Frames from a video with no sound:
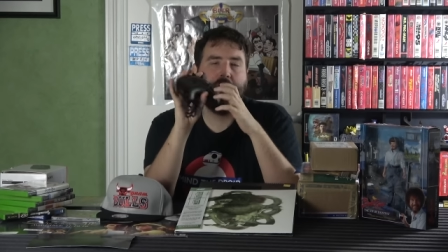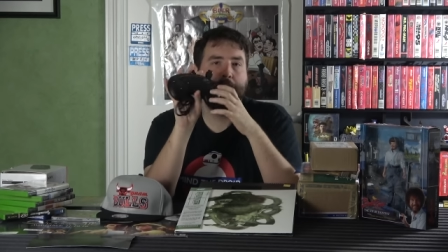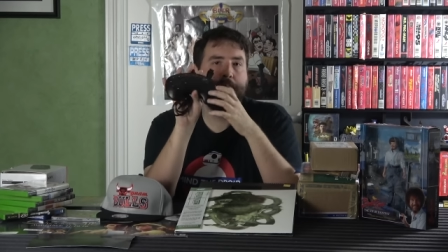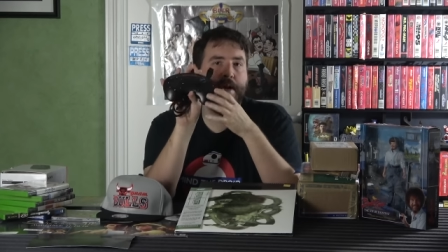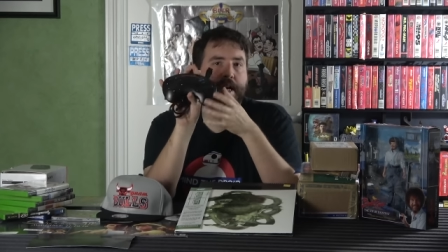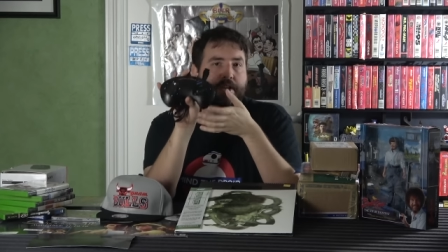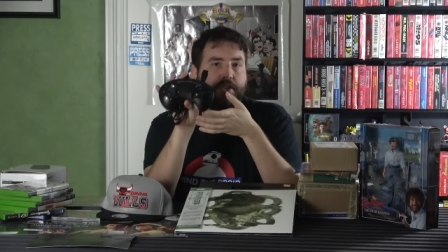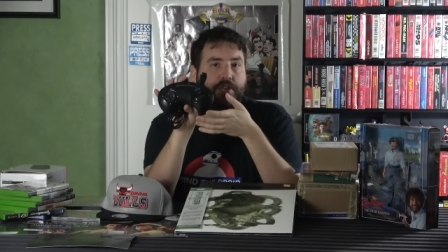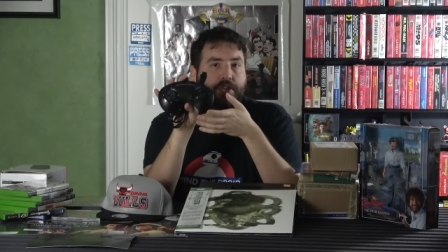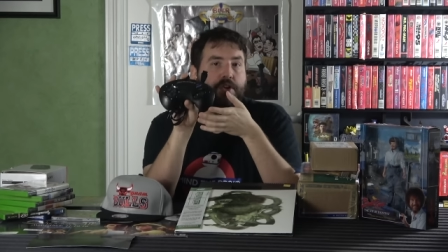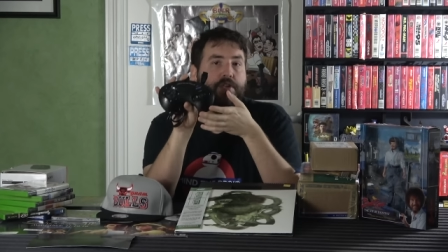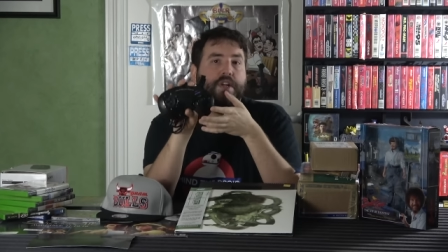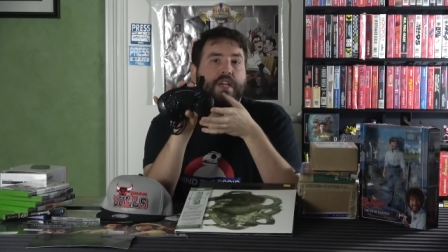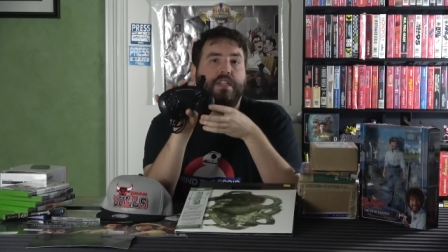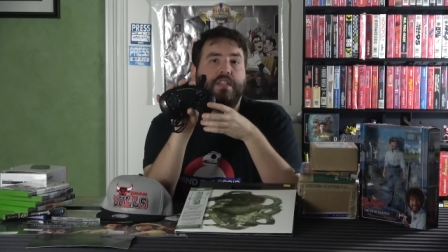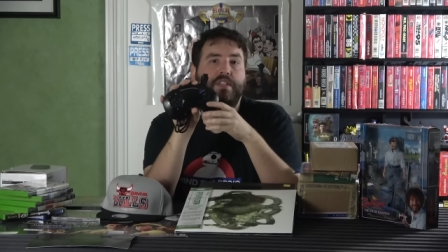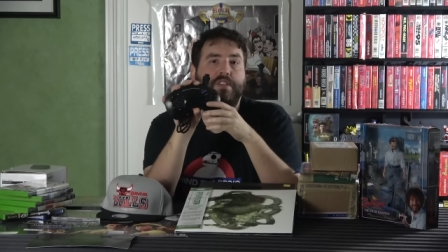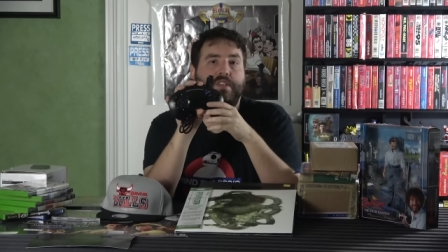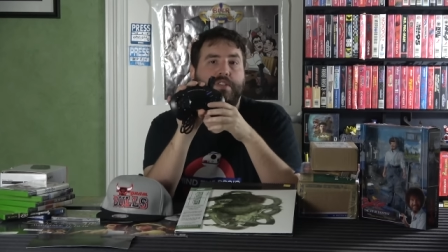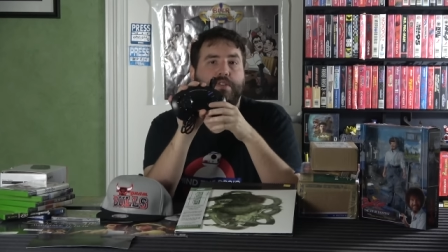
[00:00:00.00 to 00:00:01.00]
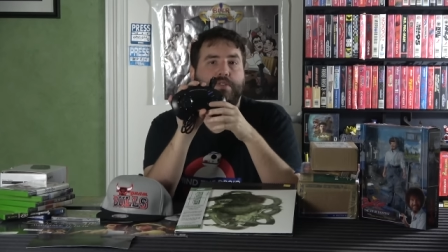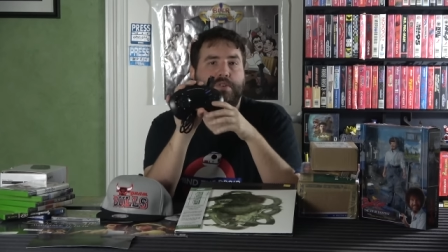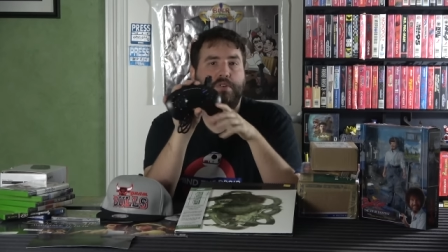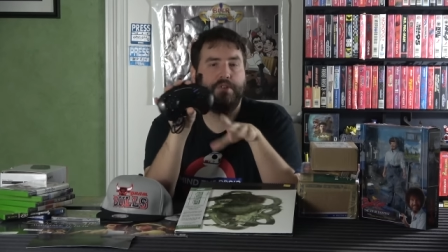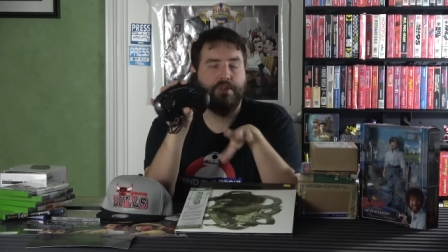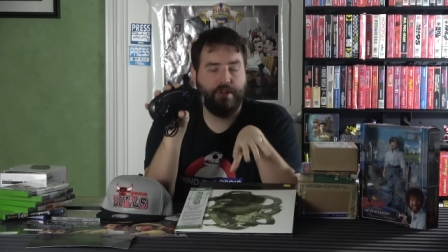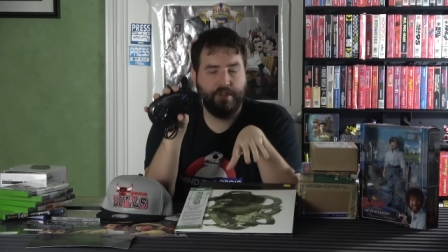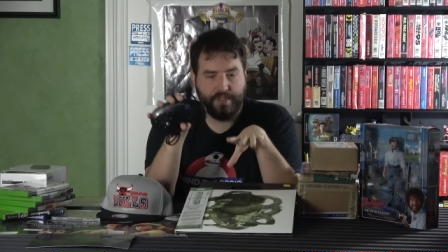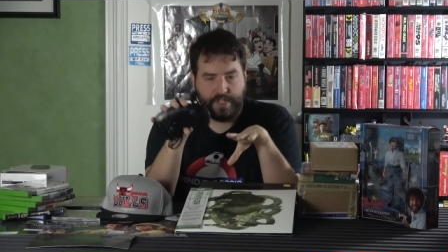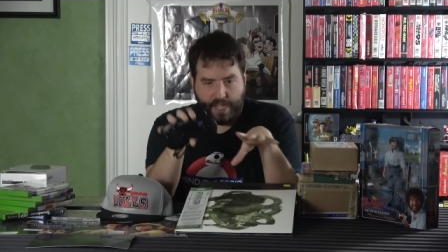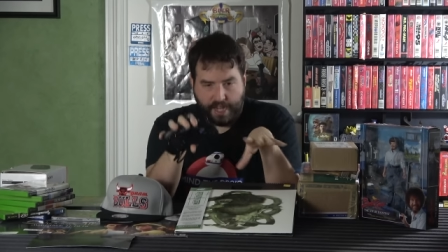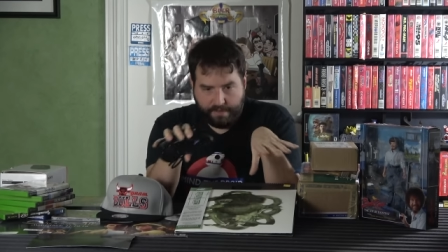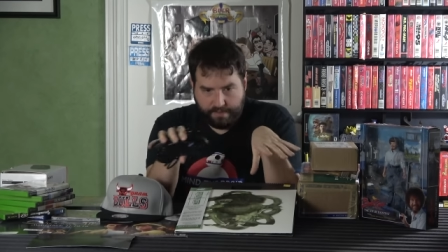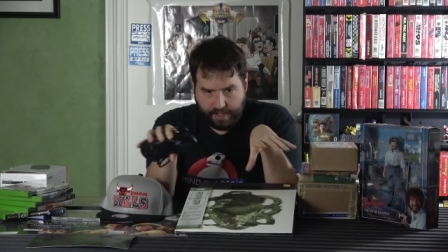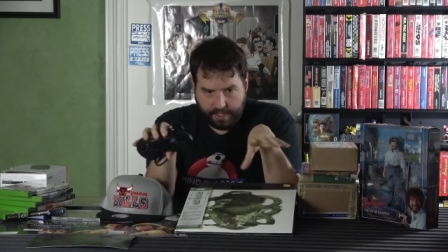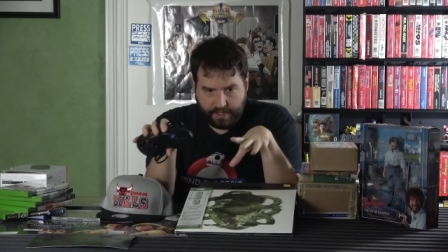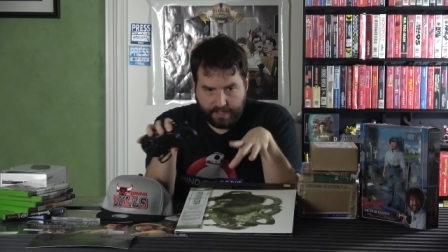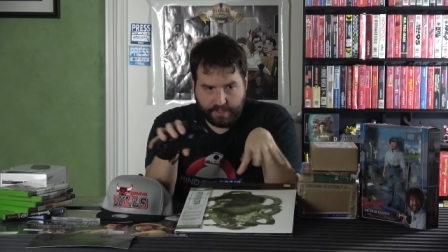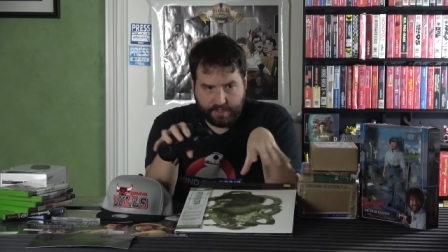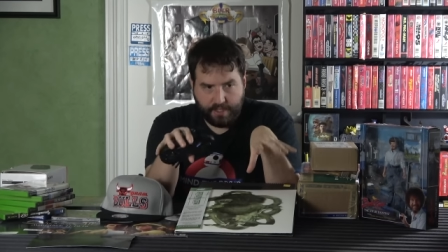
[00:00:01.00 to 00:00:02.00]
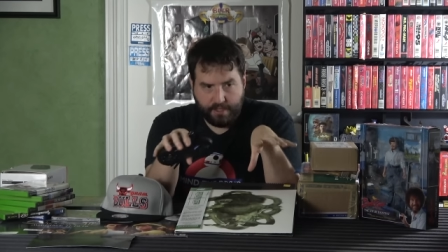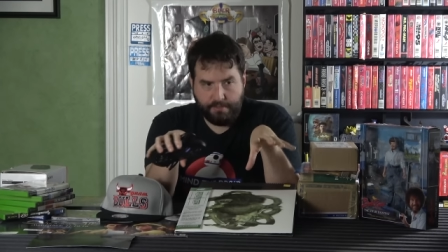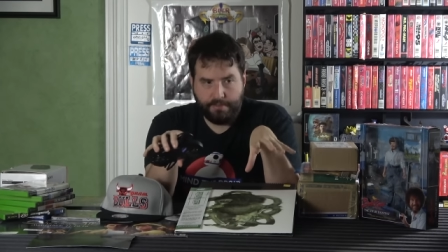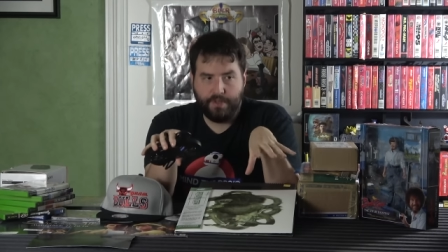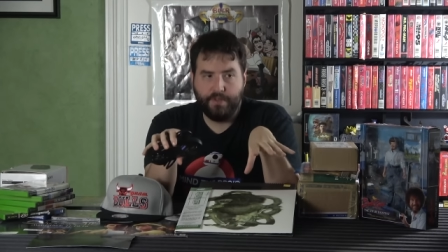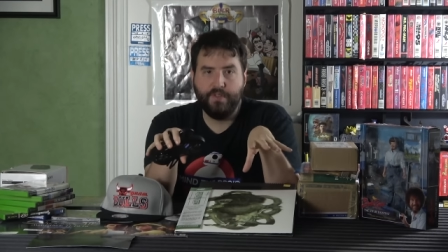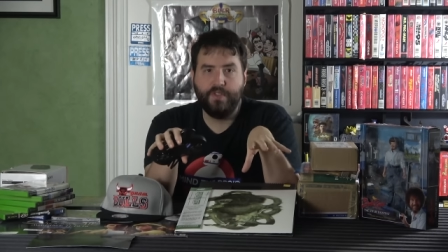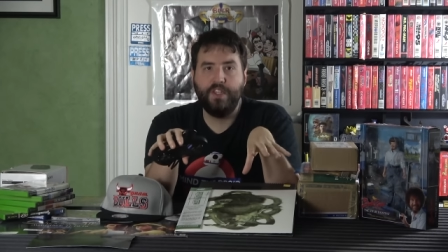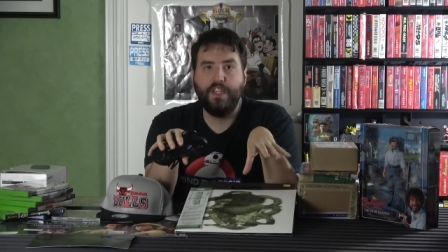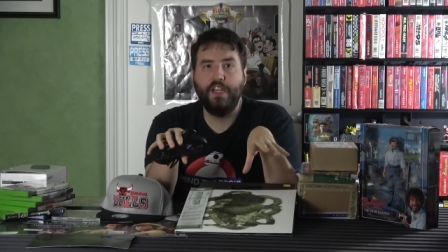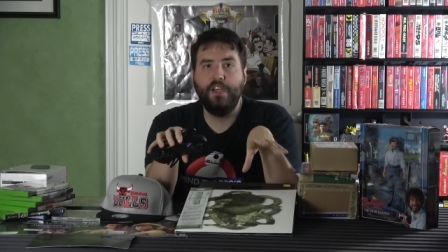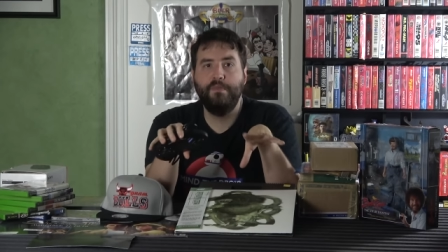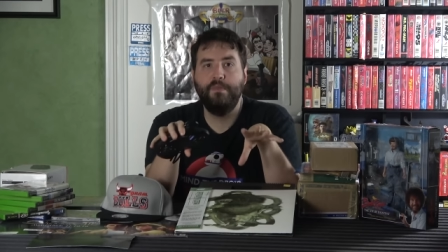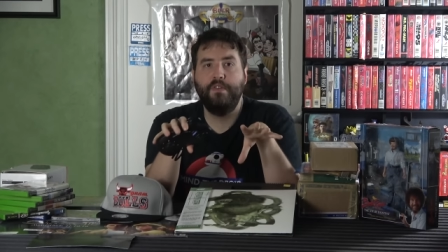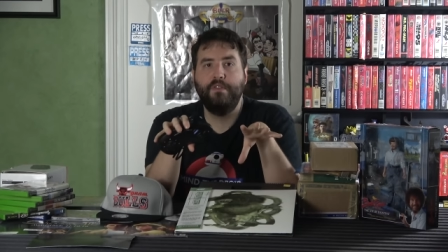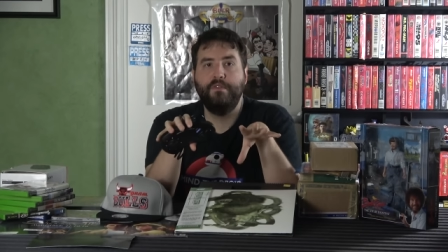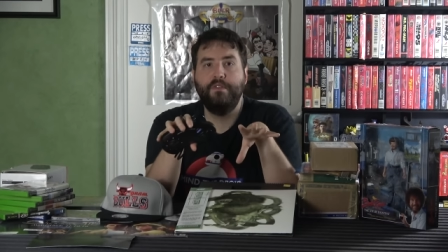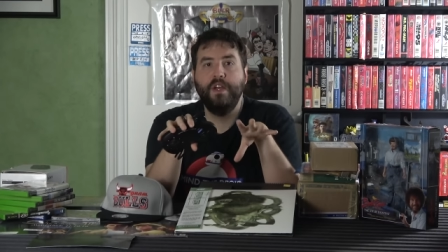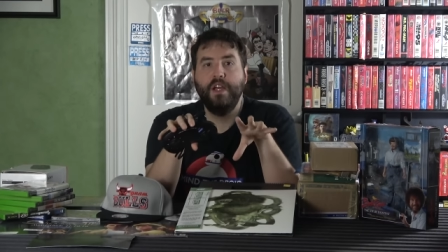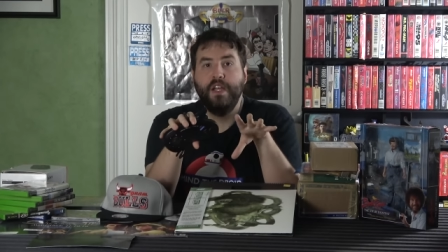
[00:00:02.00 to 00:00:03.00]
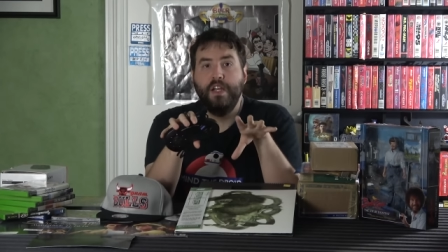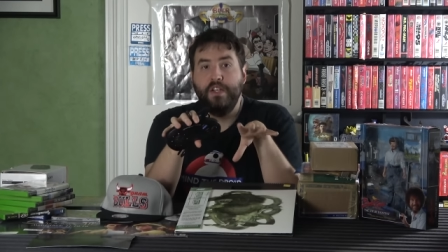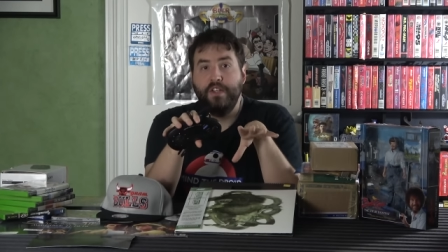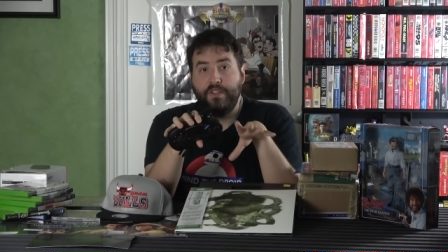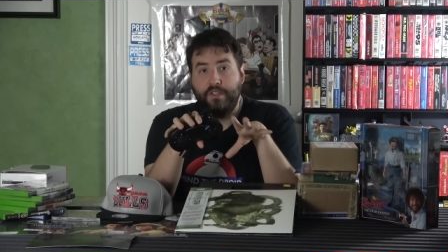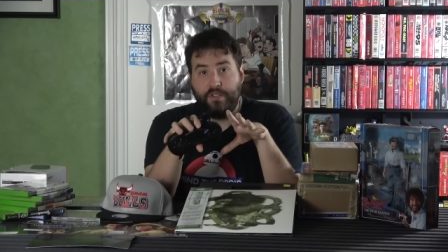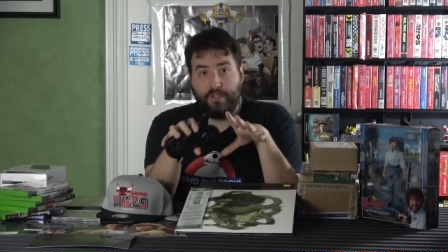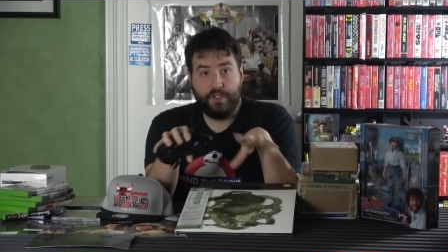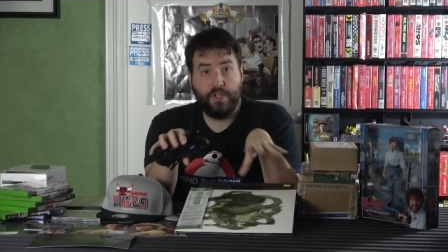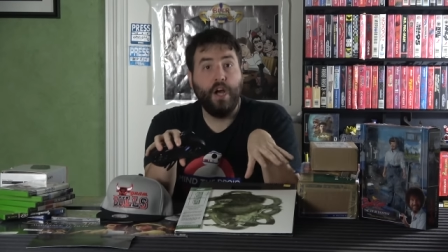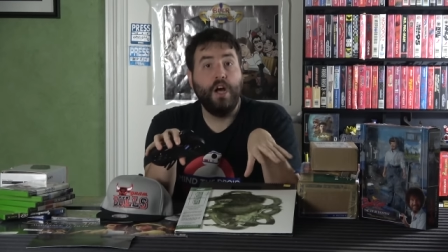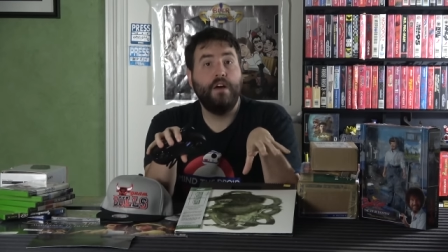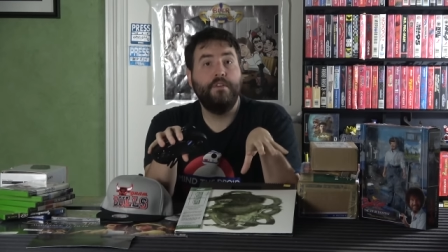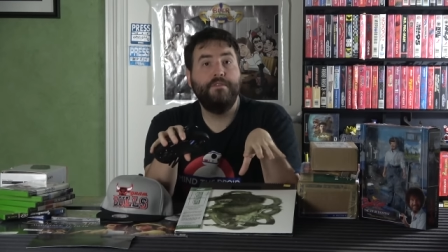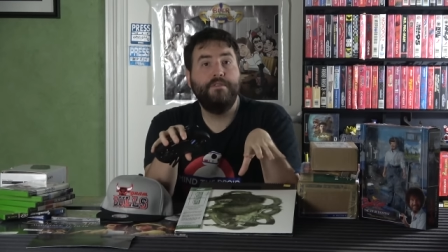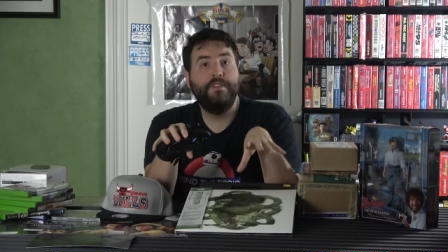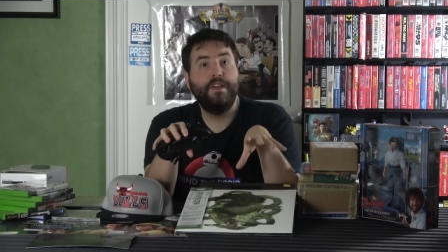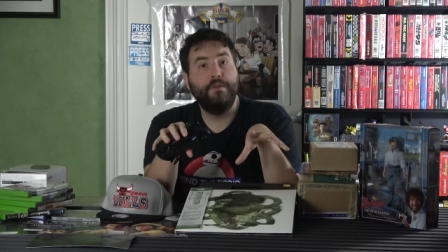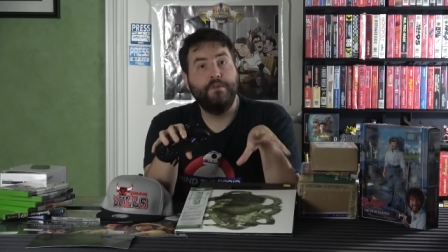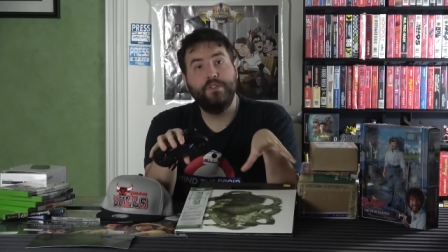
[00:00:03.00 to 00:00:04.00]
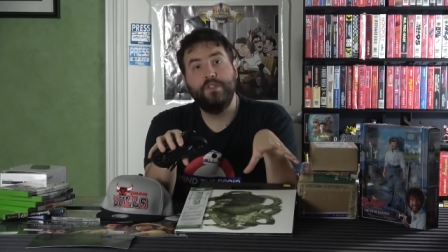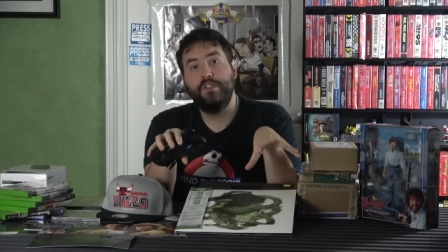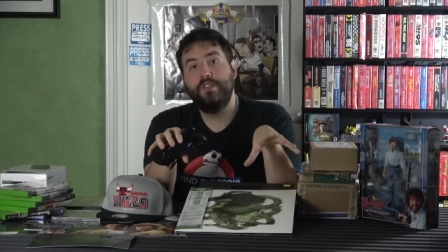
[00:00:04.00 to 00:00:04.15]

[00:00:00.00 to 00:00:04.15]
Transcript: I might donate this controller because they have like this little museum of stuff that was